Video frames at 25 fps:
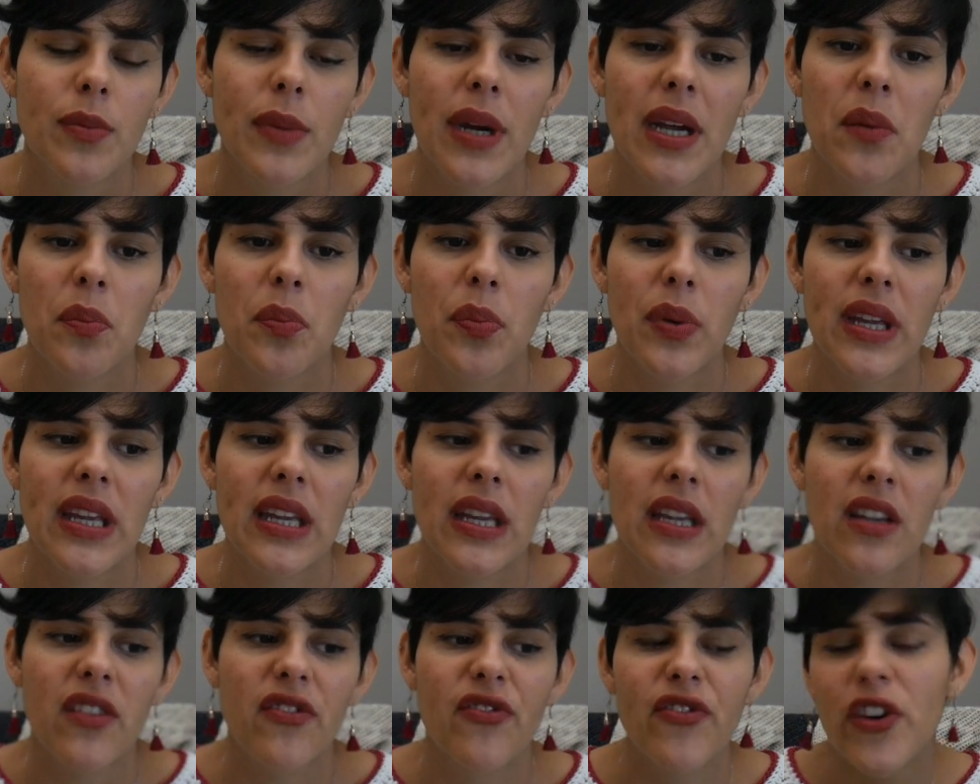might
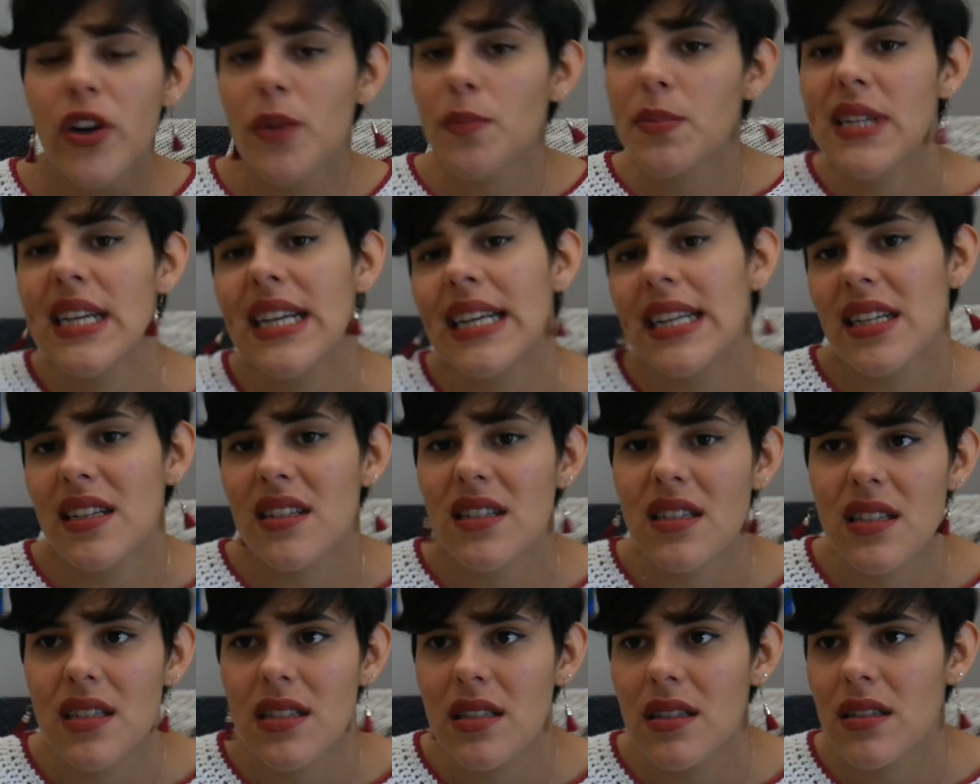be verb
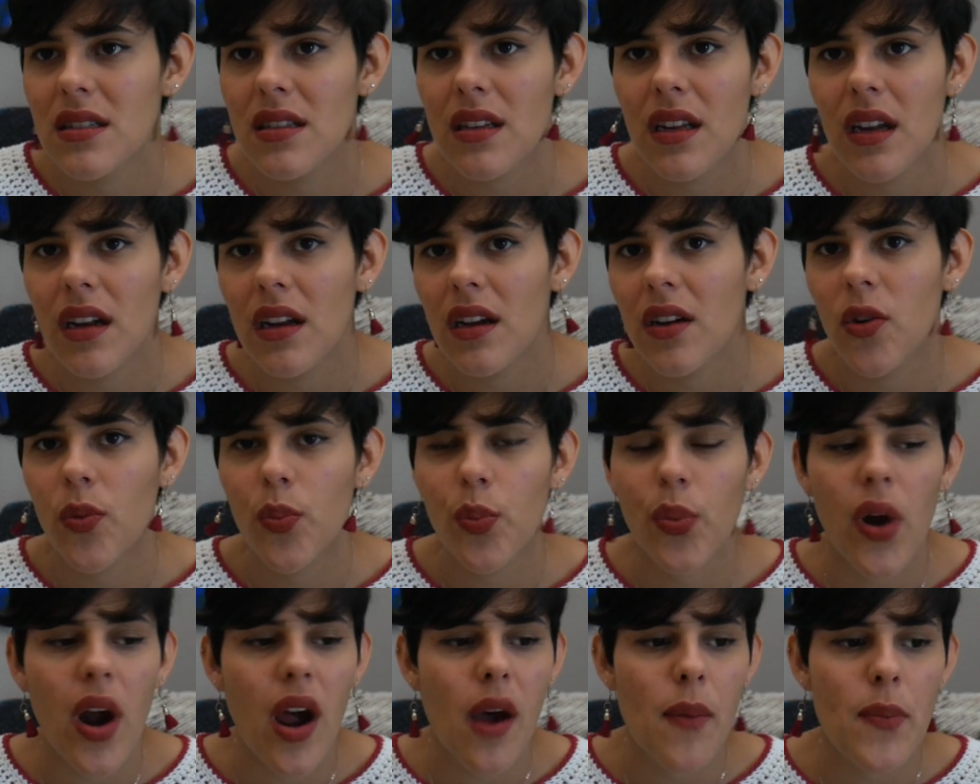tense,
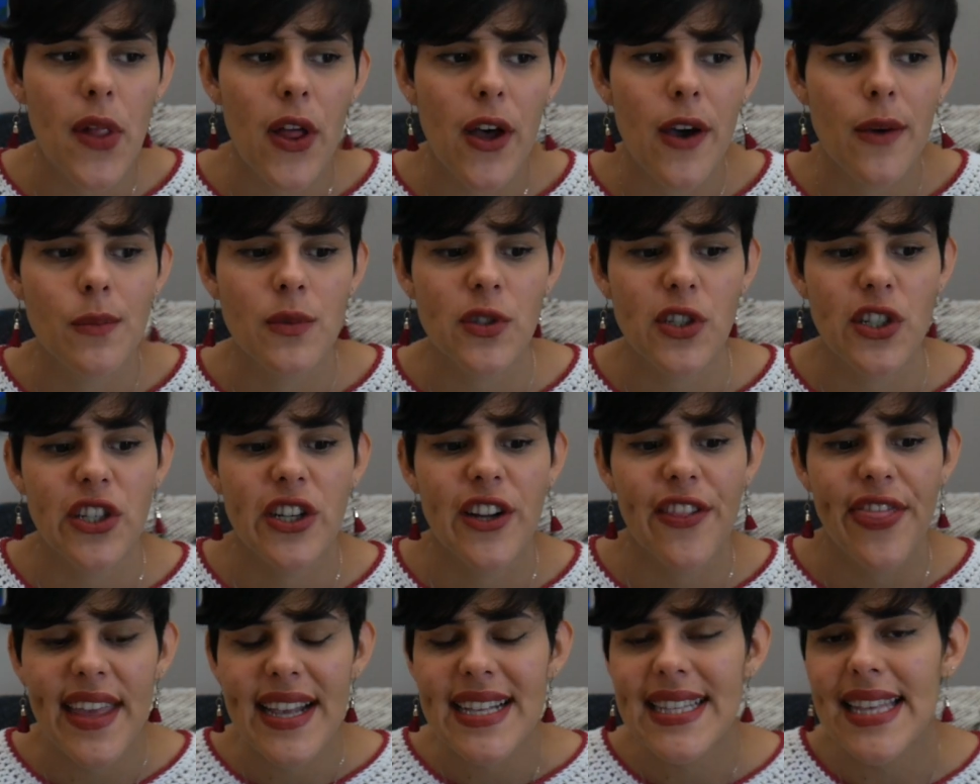problems
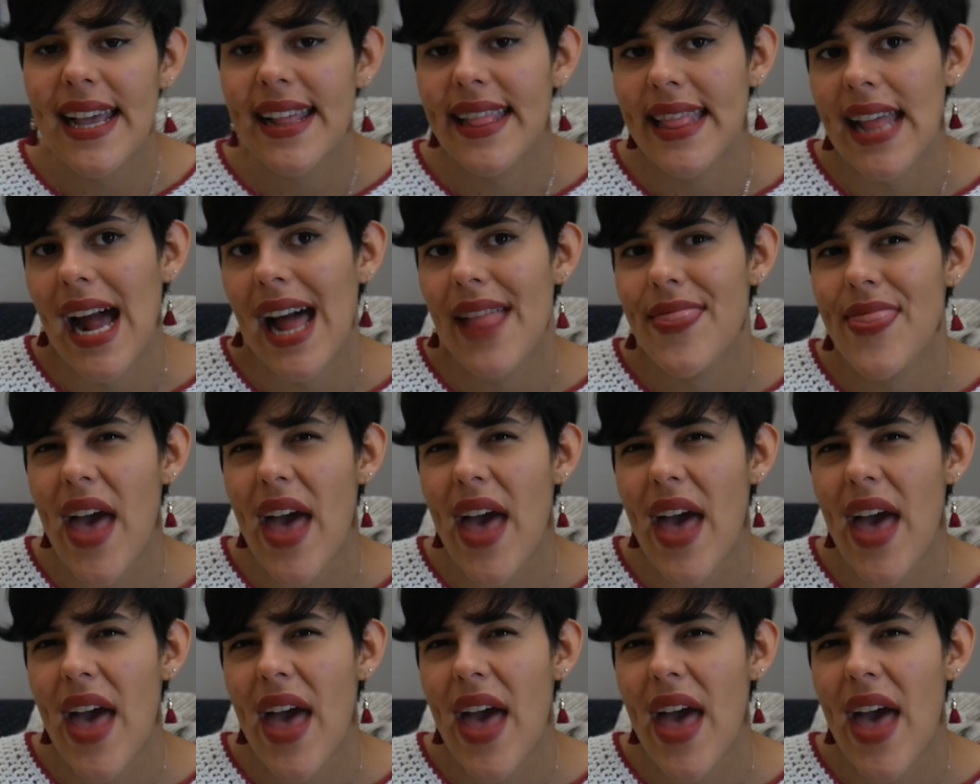or things like that,